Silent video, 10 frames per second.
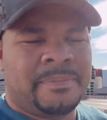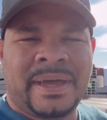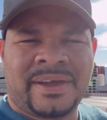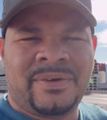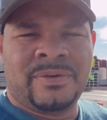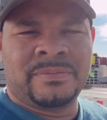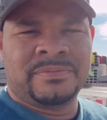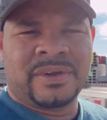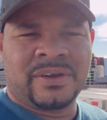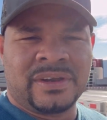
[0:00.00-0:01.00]
home
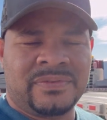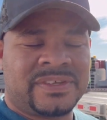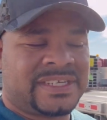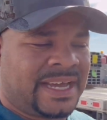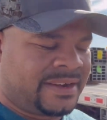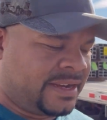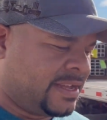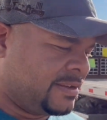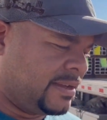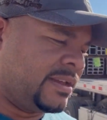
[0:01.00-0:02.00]
early
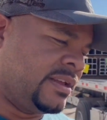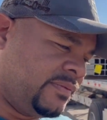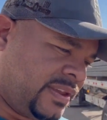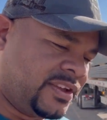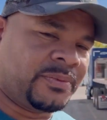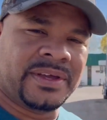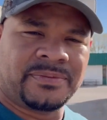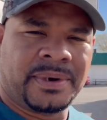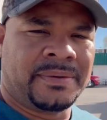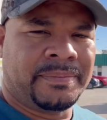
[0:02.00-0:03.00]
Saturday, and he flies with his
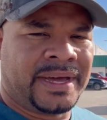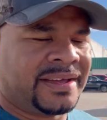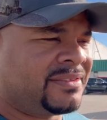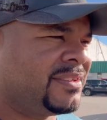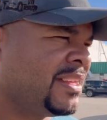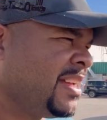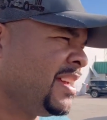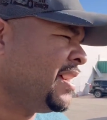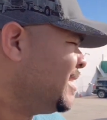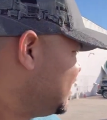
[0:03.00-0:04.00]
mom back
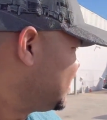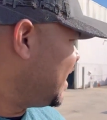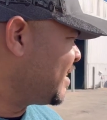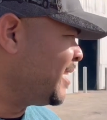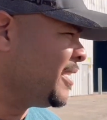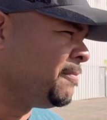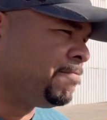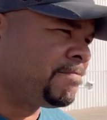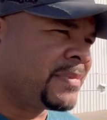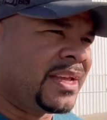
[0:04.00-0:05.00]
Saturday,
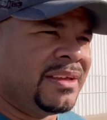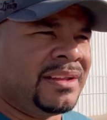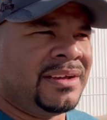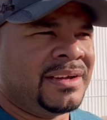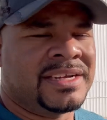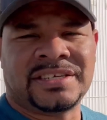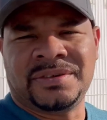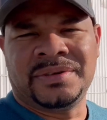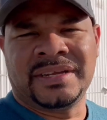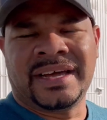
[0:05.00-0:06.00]
and
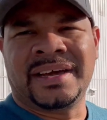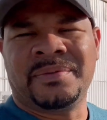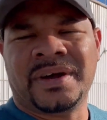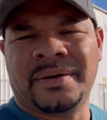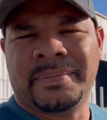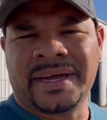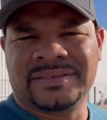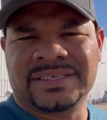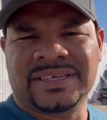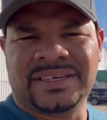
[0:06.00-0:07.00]
Ashley and I will come back
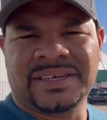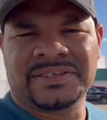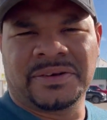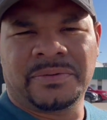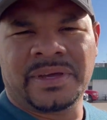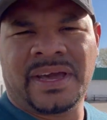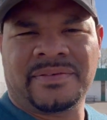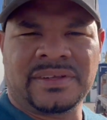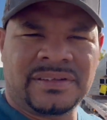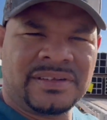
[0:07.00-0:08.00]
on Sunday. So we have
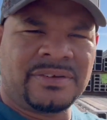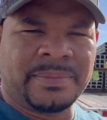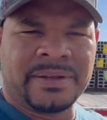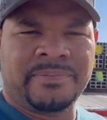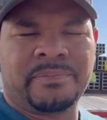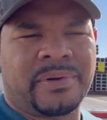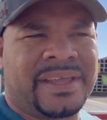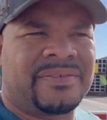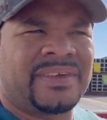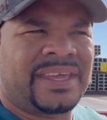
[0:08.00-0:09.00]
a little mini
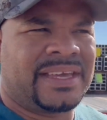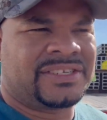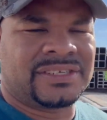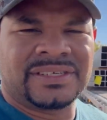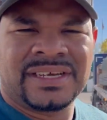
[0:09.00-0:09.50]
break vacation